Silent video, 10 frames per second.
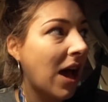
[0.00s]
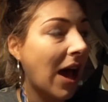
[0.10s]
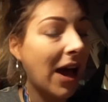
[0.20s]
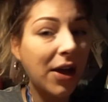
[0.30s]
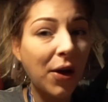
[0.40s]

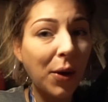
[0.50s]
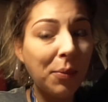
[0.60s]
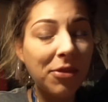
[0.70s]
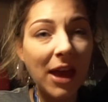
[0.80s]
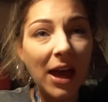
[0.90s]
I
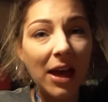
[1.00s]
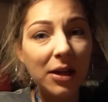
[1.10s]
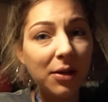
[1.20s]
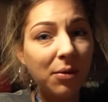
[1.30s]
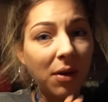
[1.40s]
hope that
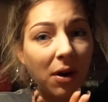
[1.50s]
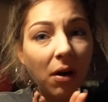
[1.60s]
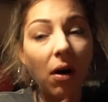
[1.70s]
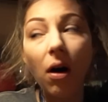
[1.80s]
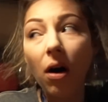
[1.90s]
you
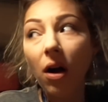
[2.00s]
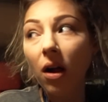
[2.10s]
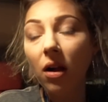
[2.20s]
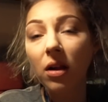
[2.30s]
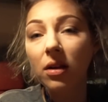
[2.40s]
are
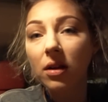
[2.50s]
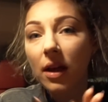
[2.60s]
all